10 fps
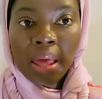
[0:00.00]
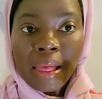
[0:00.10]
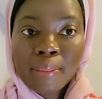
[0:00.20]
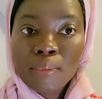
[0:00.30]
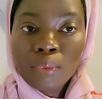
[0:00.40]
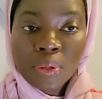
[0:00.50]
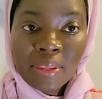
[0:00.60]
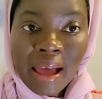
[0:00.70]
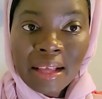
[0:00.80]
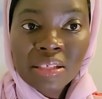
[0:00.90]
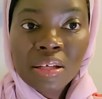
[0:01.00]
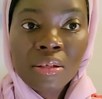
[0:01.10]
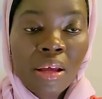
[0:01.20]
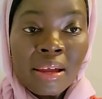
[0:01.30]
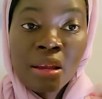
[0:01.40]
And with that,
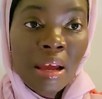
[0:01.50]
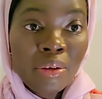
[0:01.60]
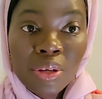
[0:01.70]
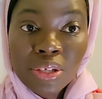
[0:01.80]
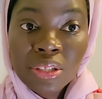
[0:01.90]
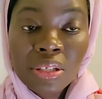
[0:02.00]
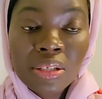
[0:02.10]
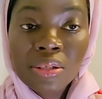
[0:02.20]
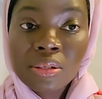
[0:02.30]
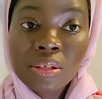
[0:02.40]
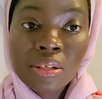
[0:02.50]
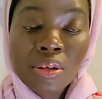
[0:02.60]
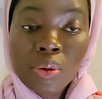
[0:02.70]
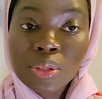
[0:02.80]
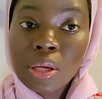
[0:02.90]
and education is
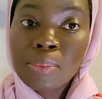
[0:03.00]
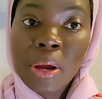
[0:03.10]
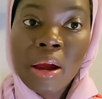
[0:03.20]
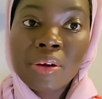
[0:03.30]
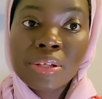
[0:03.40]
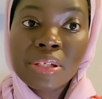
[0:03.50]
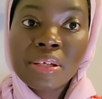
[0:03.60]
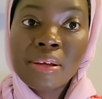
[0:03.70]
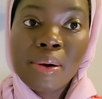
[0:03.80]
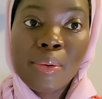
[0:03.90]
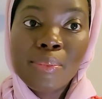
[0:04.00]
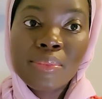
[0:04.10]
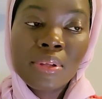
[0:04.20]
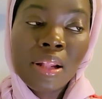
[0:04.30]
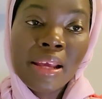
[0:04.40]
also a priority.
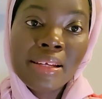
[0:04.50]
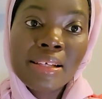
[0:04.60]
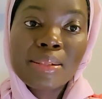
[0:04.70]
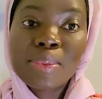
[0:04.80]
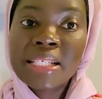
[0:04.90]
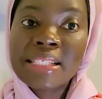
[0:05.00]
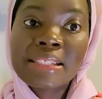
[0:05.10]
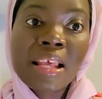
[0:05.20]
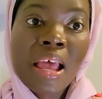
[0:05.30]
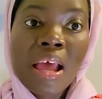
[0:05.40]
Ladies, please.